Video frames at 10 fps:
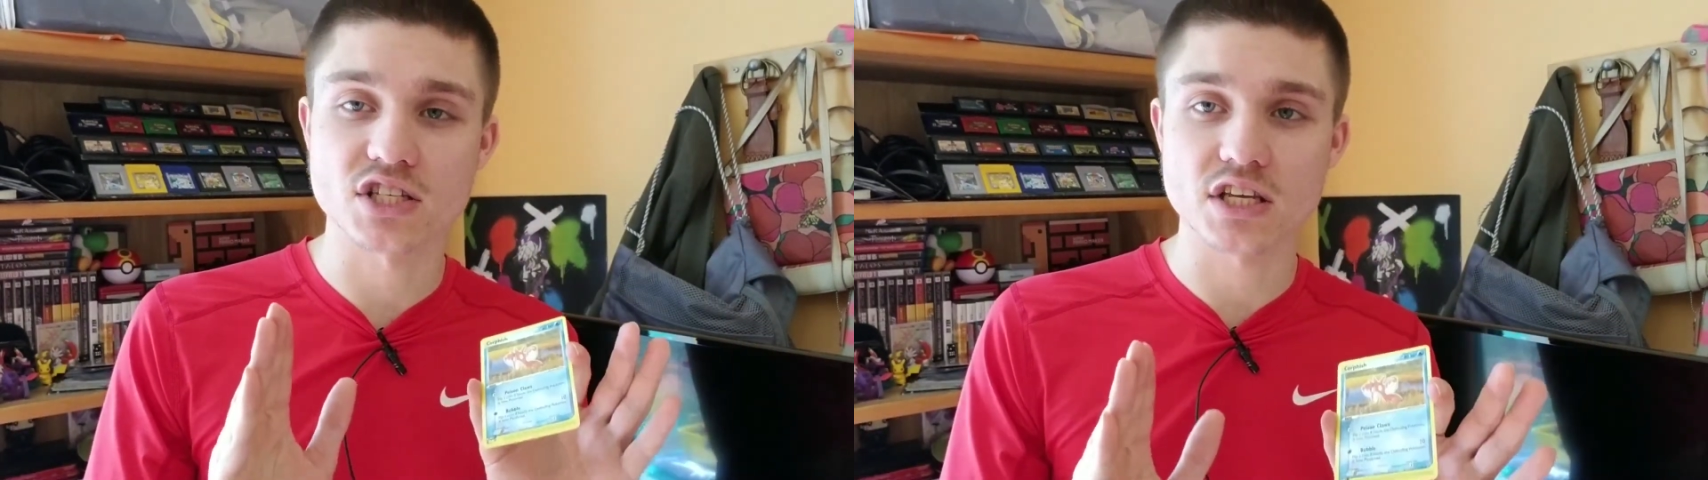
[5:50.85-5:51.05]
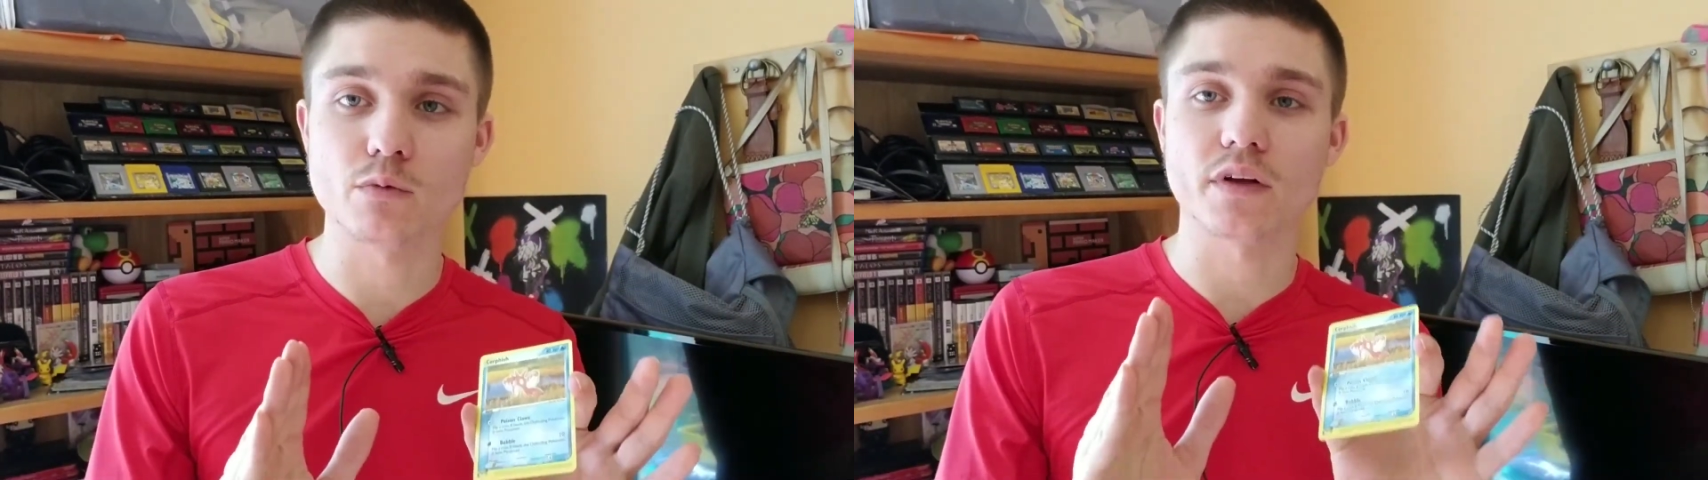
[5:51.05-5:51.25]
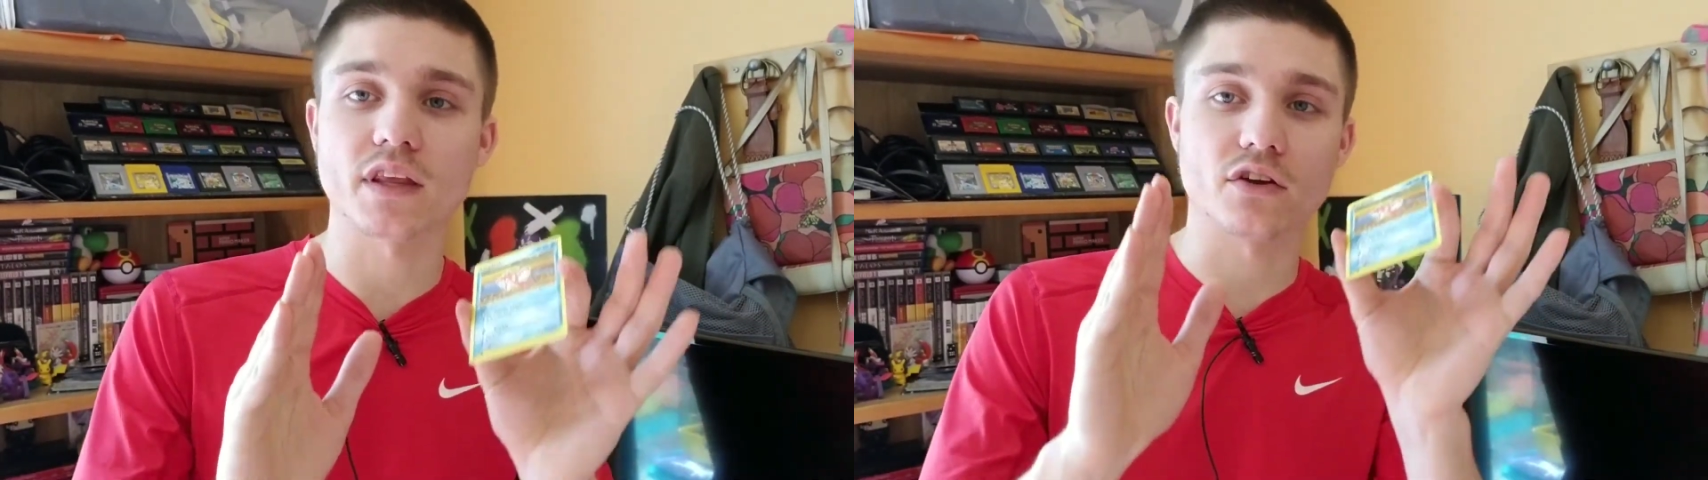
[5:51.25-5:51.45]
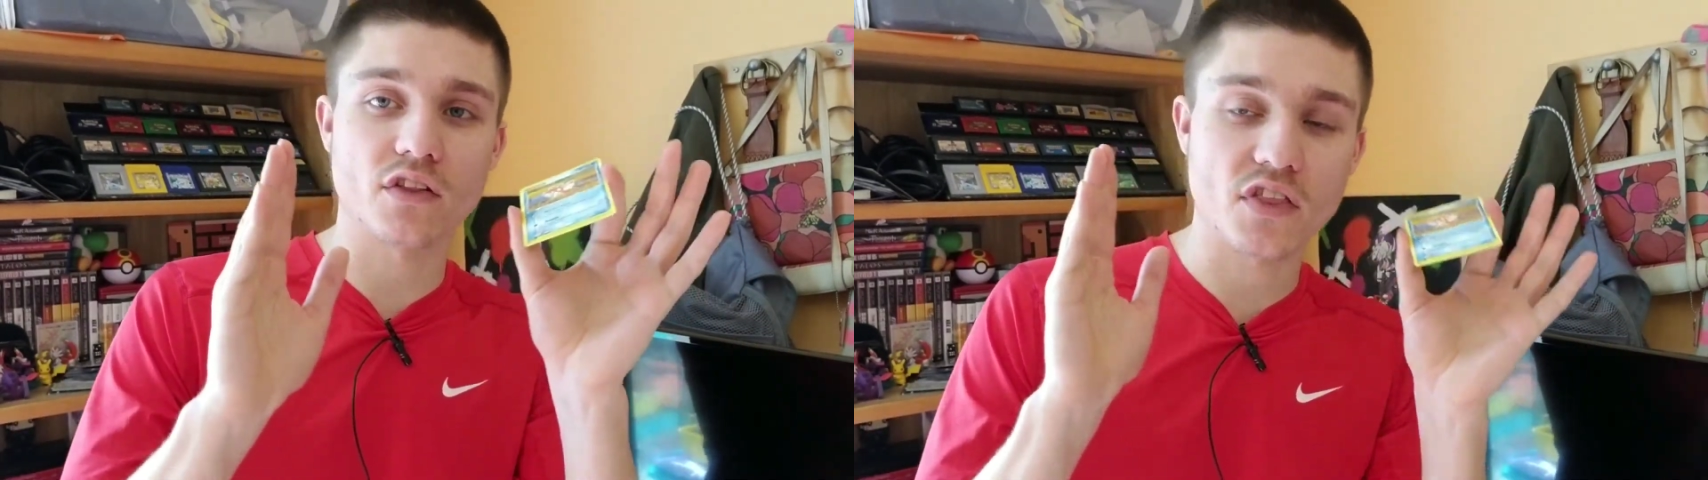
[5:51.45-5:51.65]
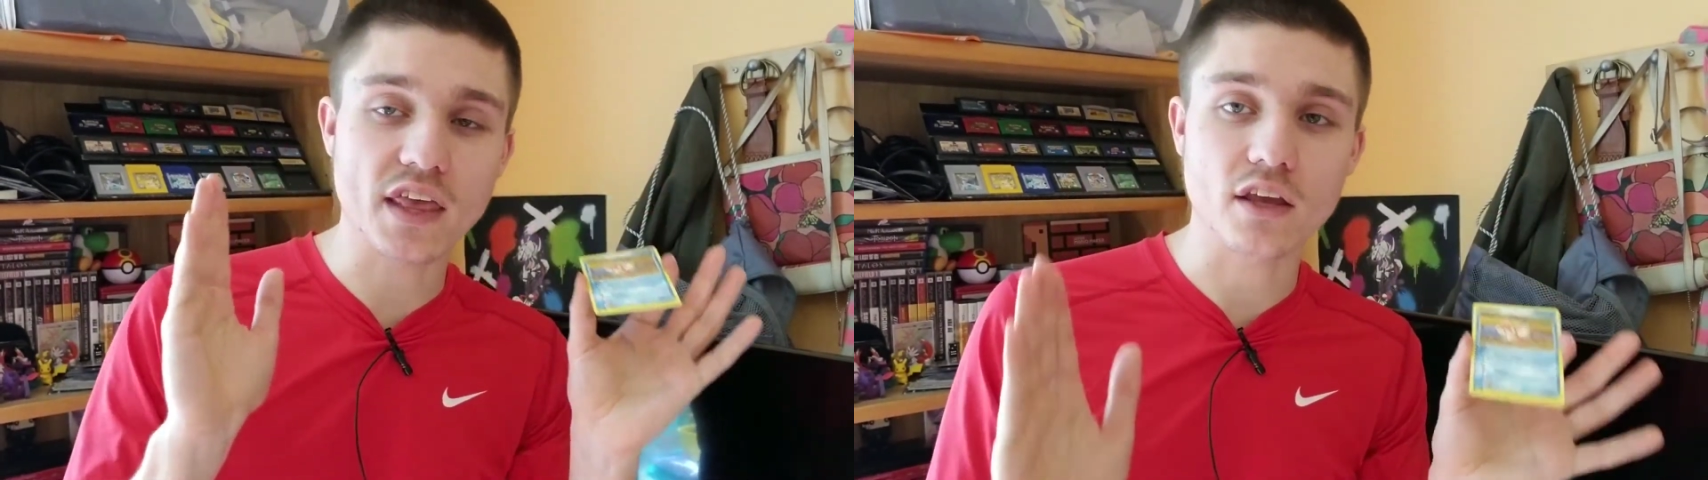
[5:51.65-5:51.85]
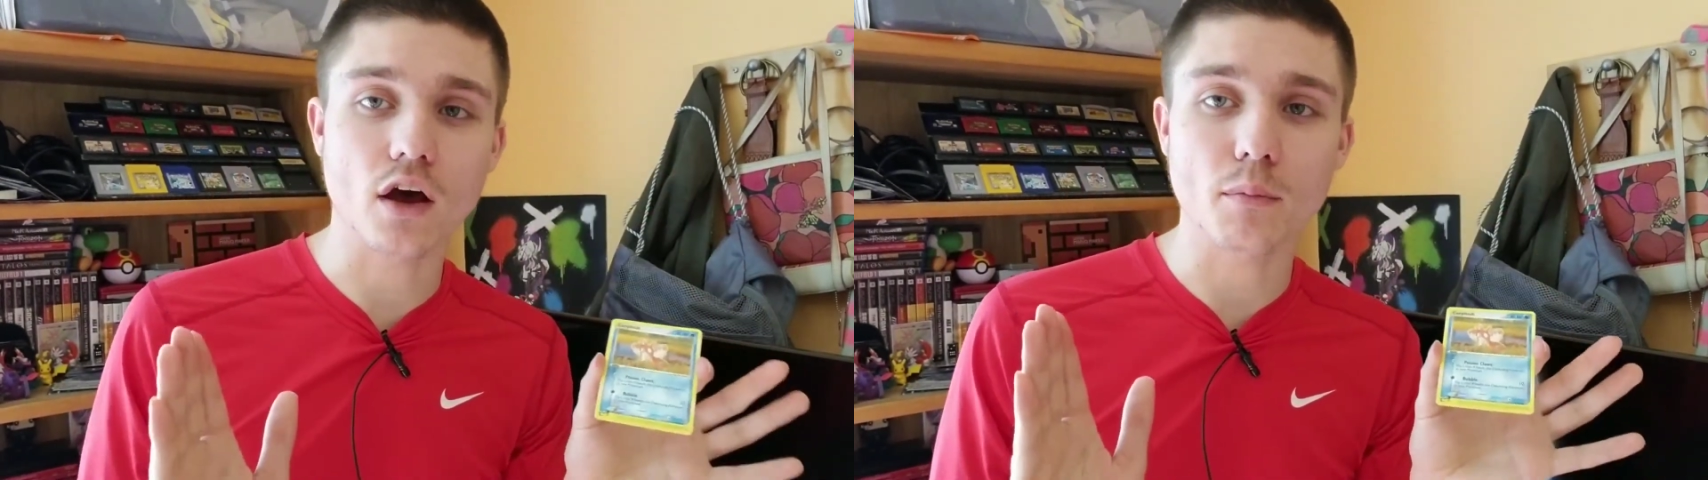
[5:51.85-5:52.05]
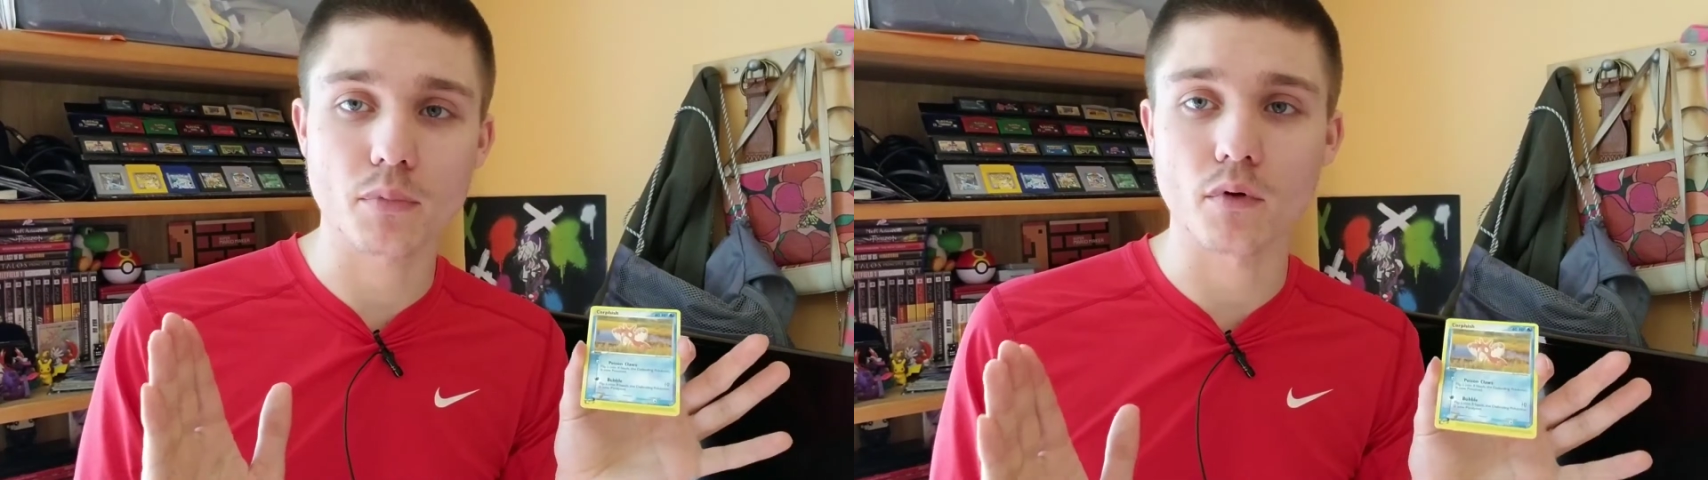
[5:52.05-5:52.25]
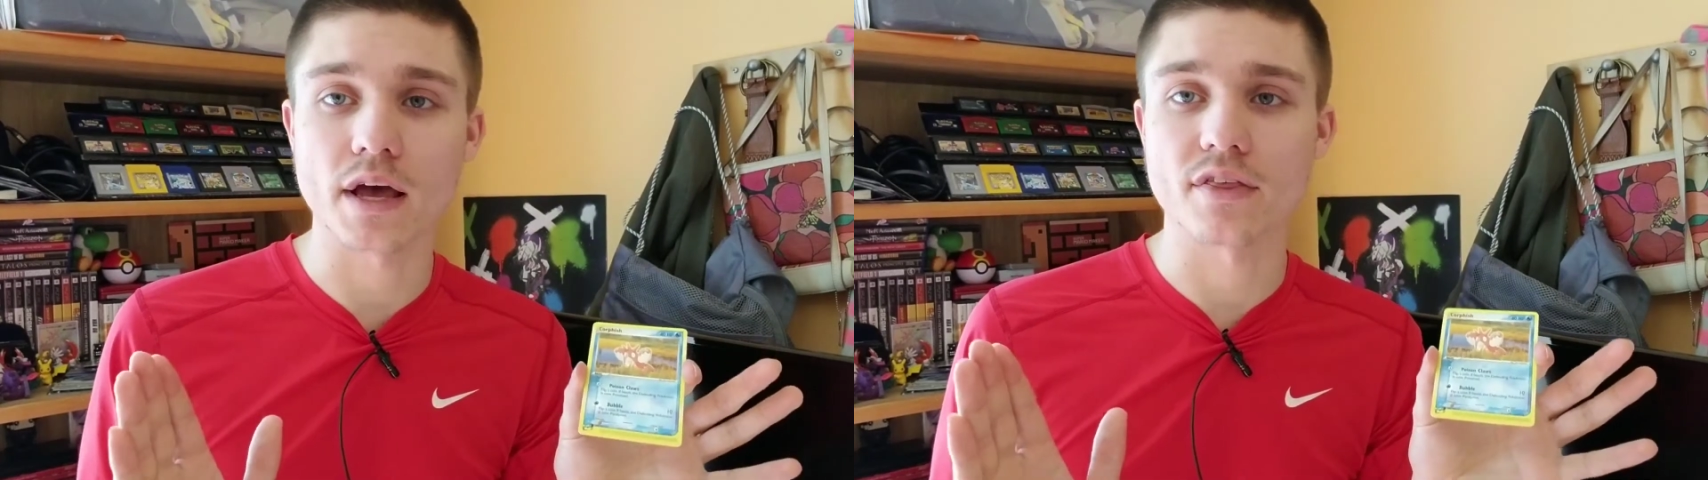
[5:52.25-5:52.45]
to see what they could think up